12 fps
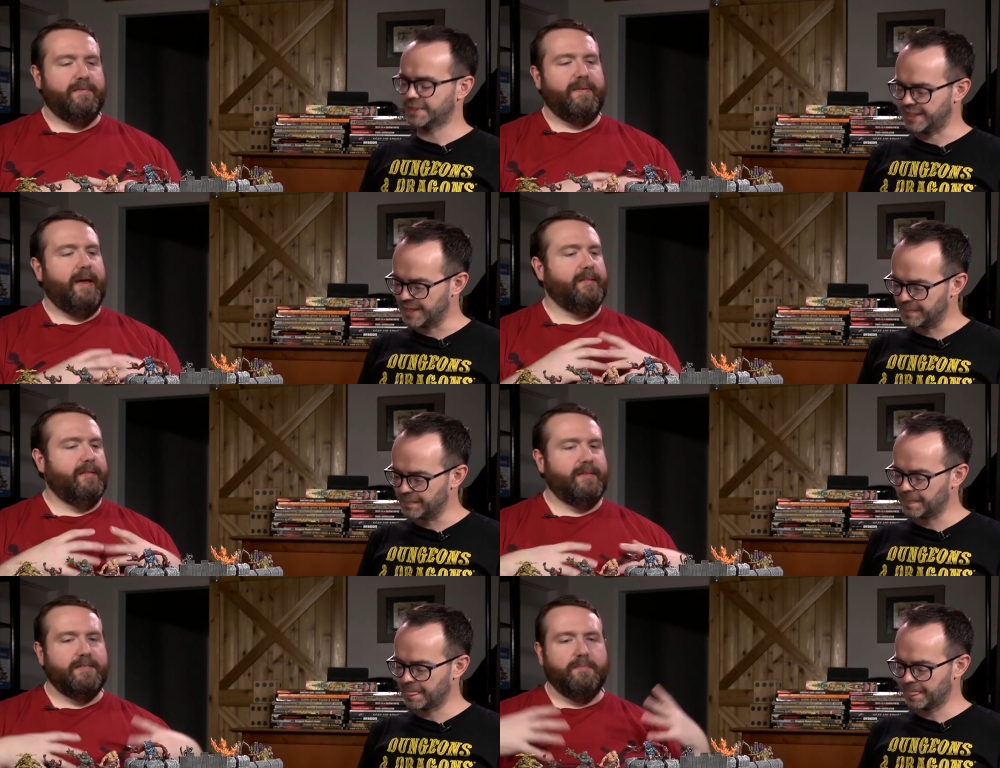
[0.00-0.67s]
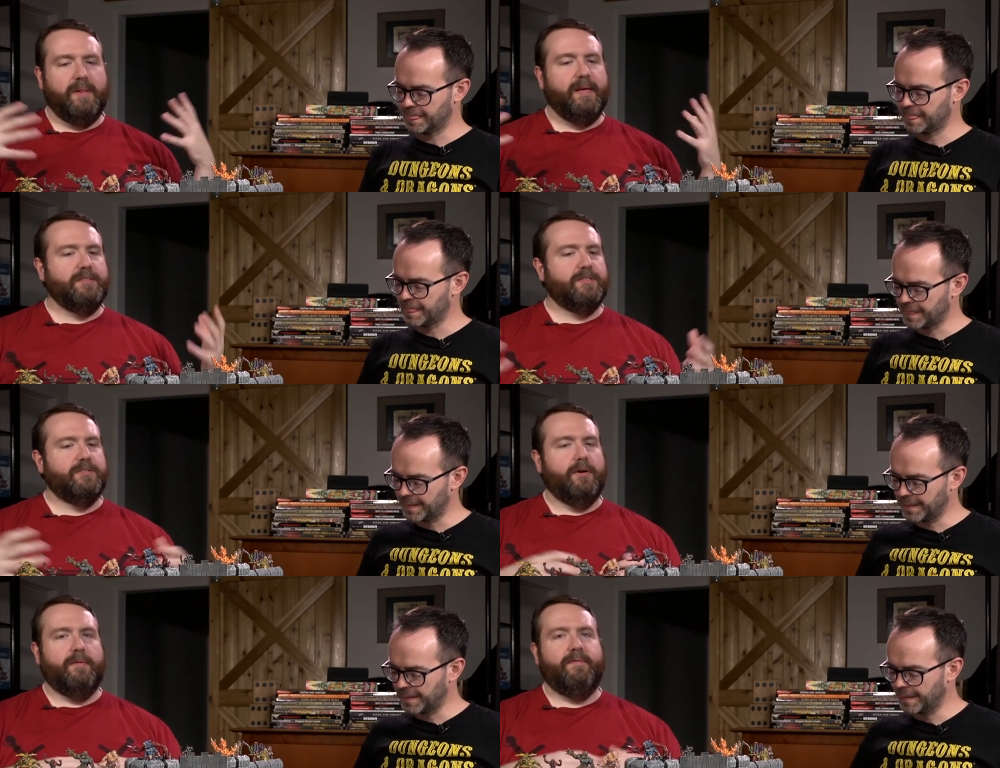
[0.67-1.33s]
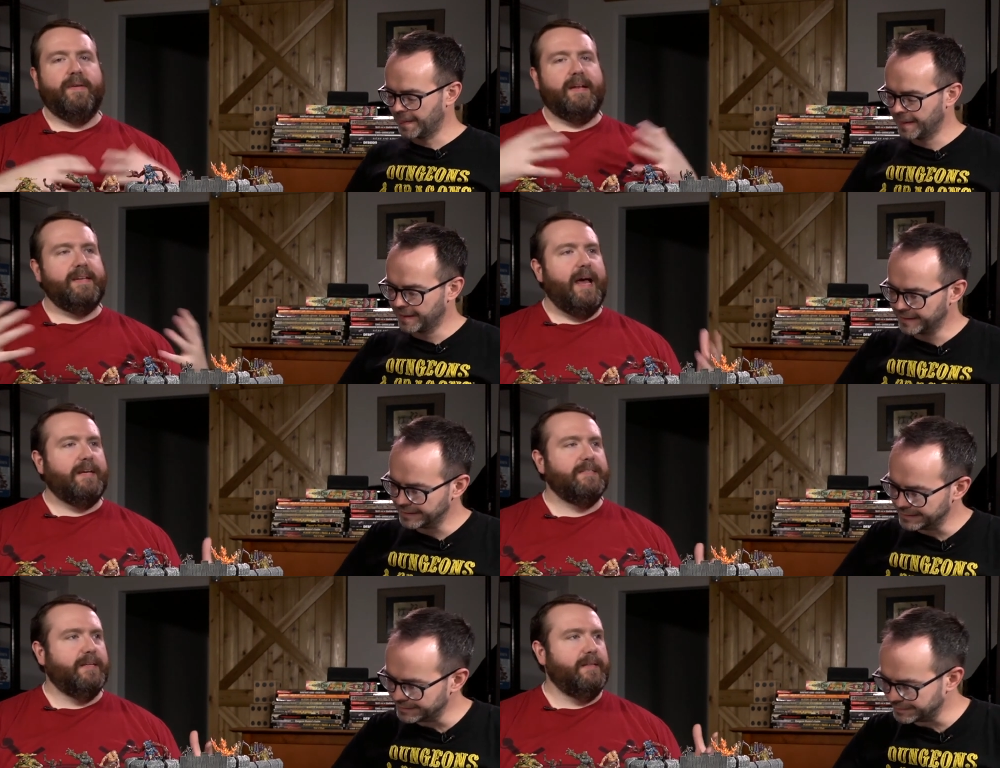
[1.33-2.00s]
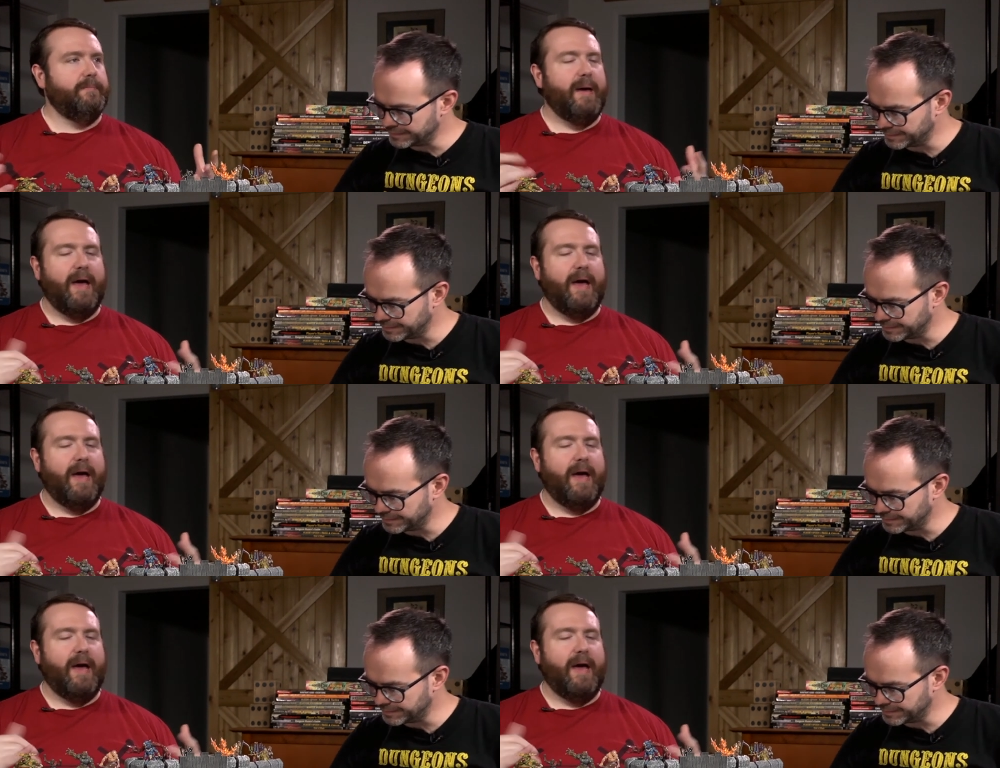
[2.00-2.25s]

Speaker 1: The fact yeah. that these places are fantastically